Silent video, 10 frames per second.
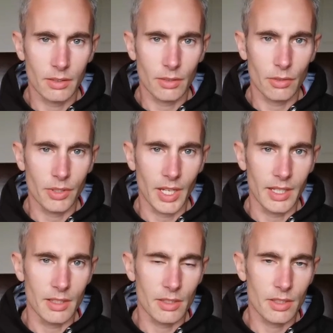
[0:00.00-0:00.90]
that
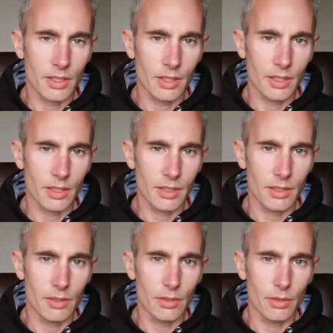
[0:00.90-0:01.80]
creates
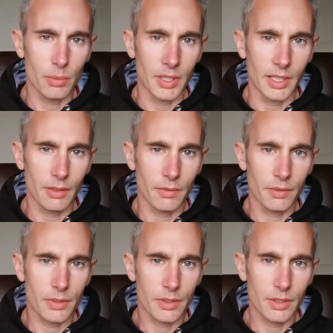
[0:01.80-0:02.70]
these new
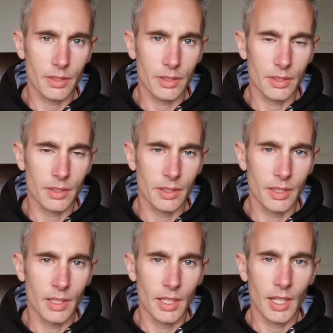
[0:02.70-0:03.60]
beliefs.
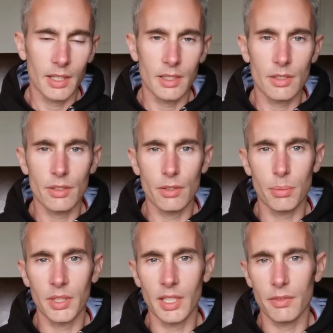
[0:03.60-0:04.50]
And these new
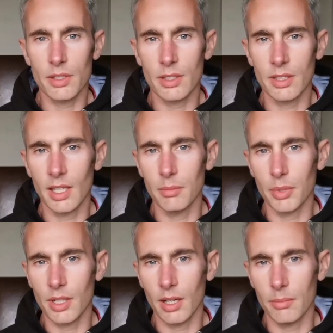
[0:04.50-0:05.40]
beliefs can then
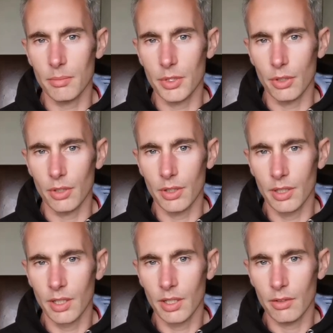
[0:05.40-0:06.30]
become your
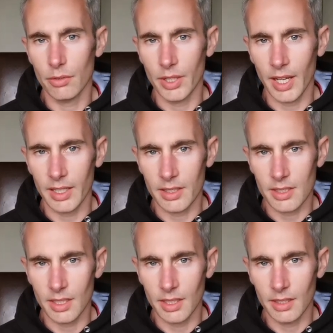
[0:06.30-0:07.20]

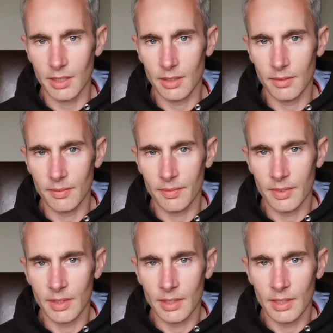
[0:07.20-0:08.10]
reality.
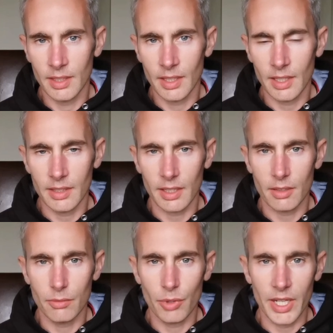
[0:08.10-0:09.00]
And that
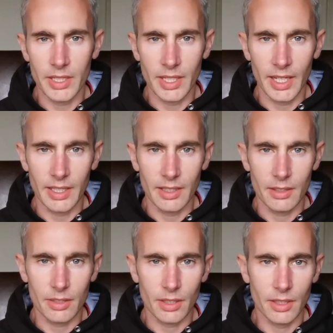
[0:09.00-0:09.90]
can radiate
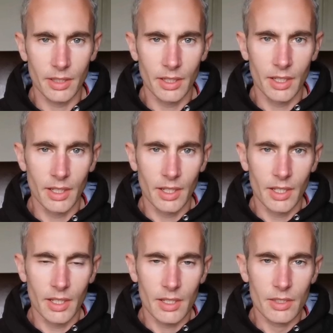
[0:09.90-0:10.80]
into
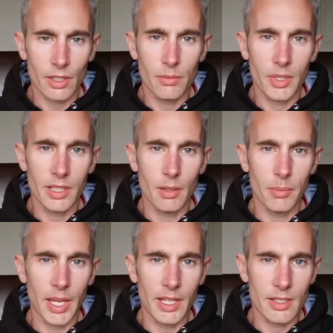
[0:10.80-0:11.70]
so many
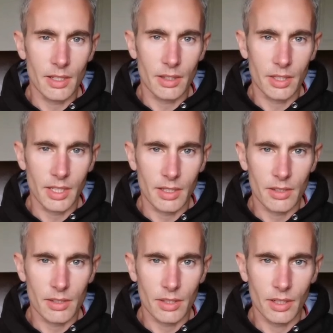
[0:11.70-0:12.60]
amazing
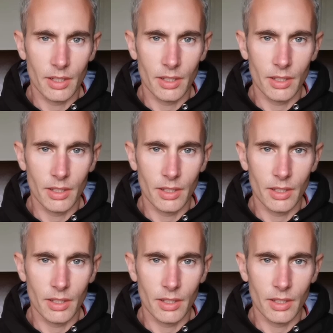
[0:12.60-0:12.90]
things